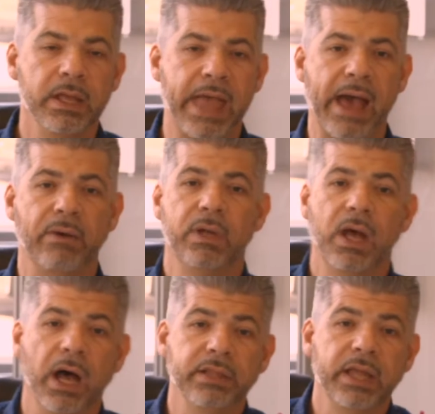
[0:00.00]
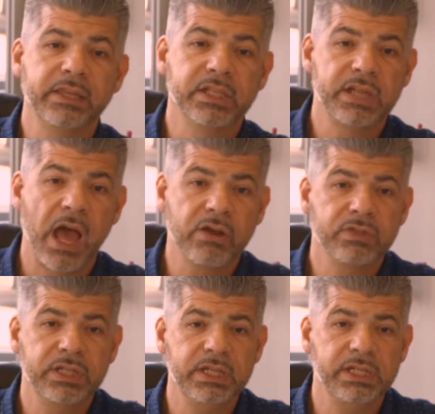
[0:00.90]
Now, unlike the
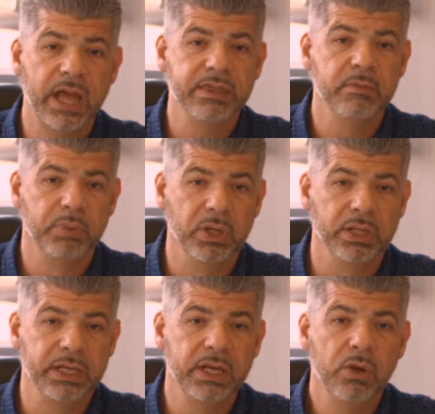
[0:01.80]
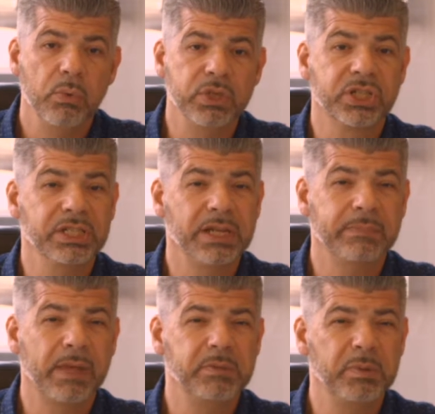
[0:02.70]
Socrates and the bully, which can
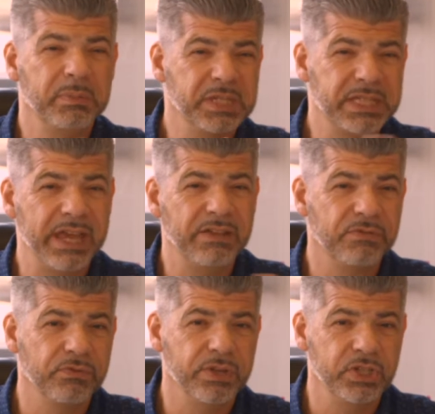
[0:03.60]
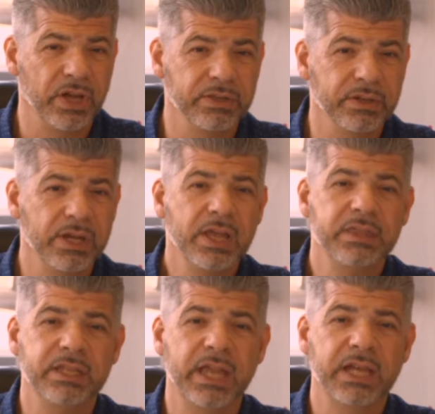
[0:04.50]
sometimes be mistaken for each other,
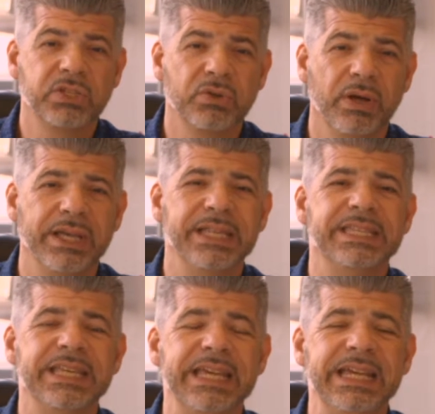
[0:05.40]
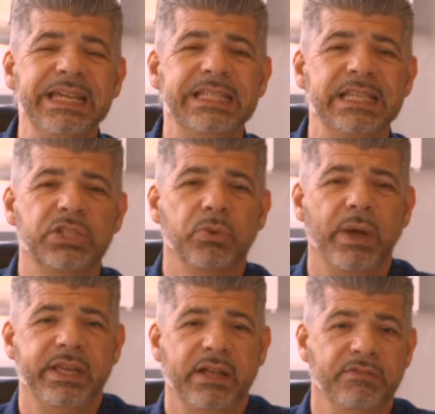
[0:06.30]
the desk dog is the easiest to
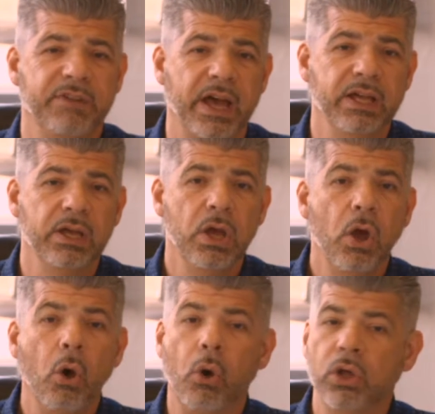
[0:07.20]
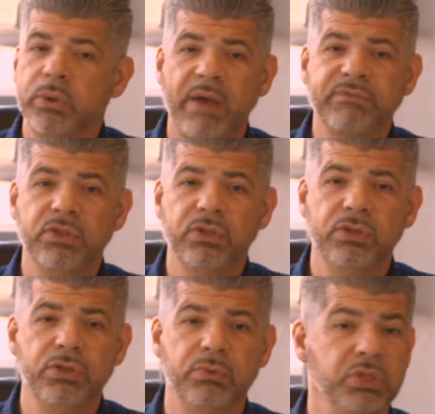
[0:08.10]
identify. All you have to
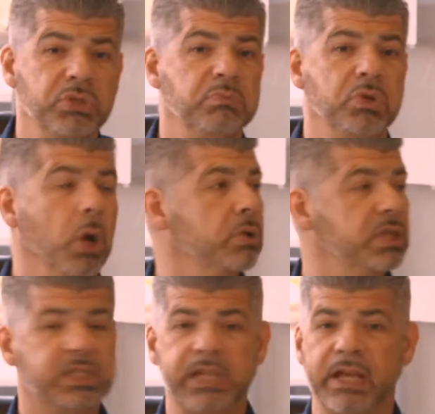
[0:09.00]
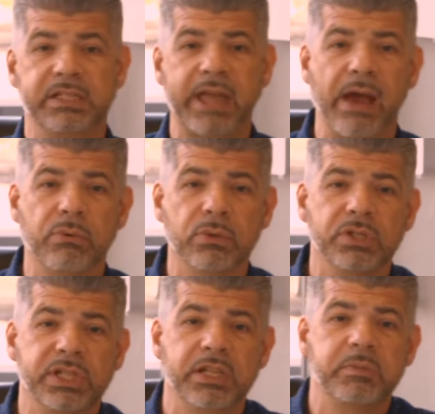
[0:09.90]
do is go to the sales tower or a
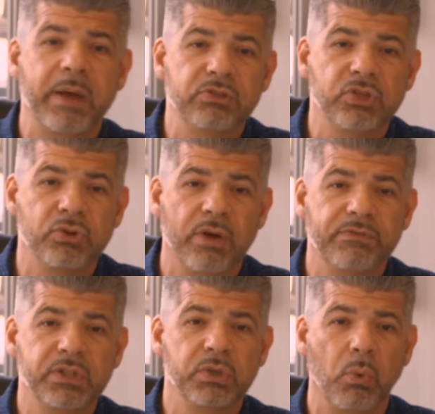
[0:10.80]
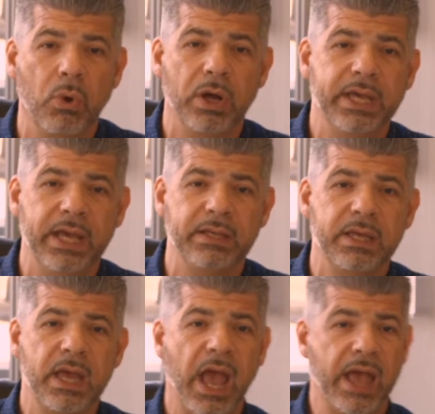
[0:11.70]
sales manager's office, walk in,
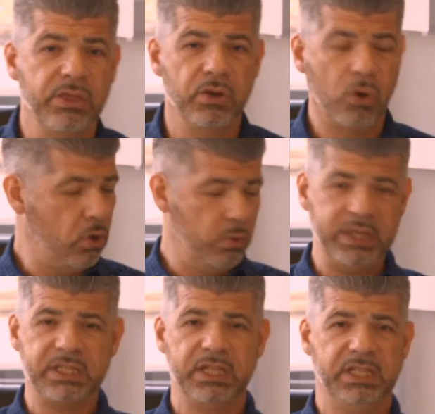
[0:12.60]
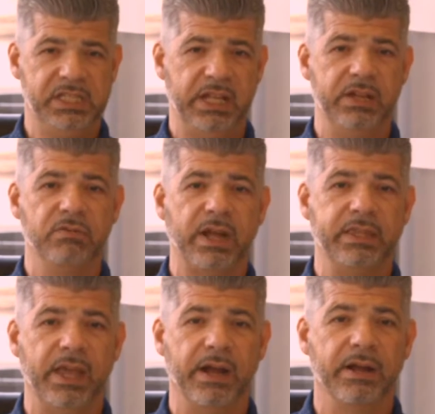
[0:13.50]
and they're always sitting right
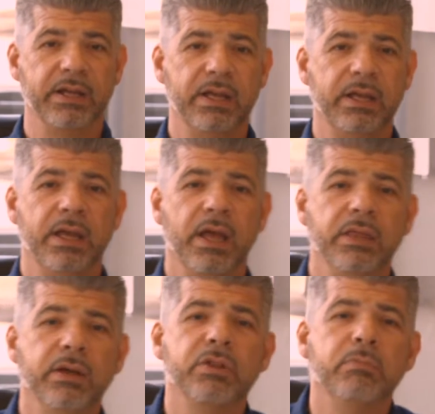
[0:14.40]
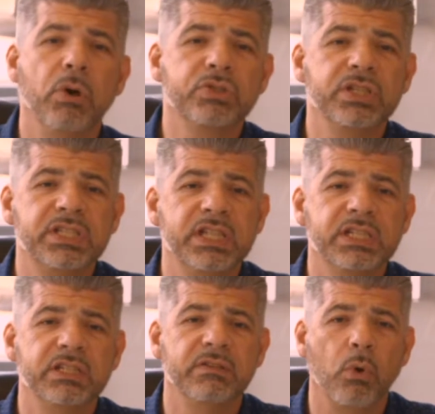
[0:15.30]
there. They're the most
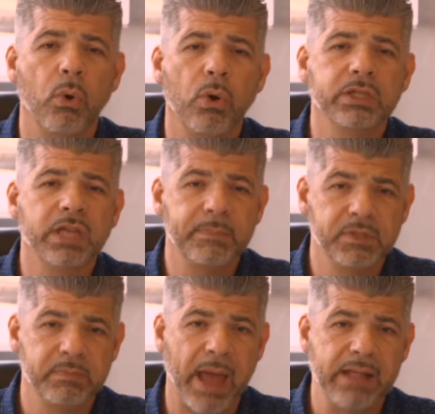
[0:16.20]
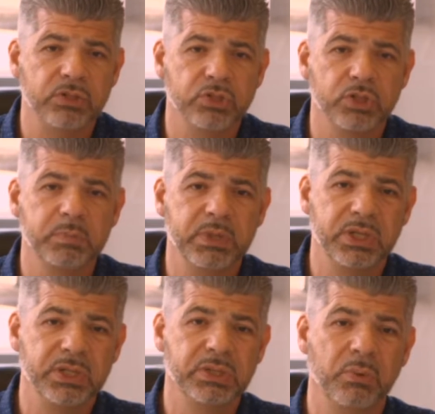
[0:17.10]
consistent of all types of managers
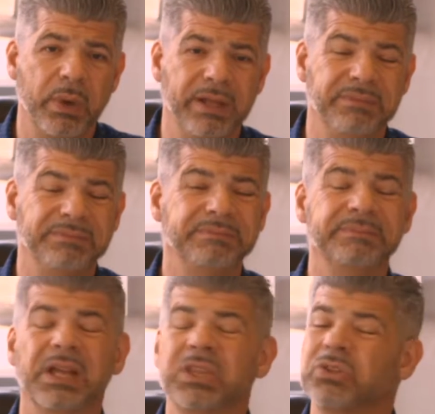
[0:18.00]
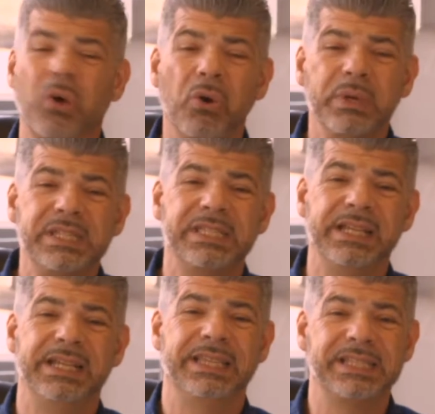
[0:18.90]
because, well, they're always
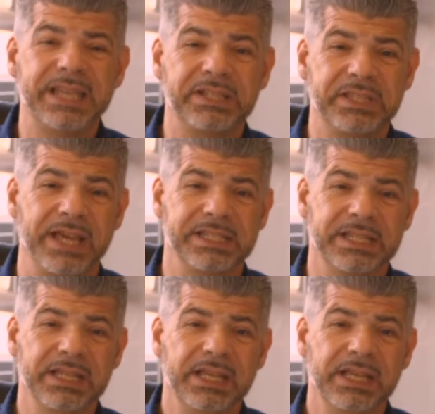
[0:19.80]
sitting at the sales desk.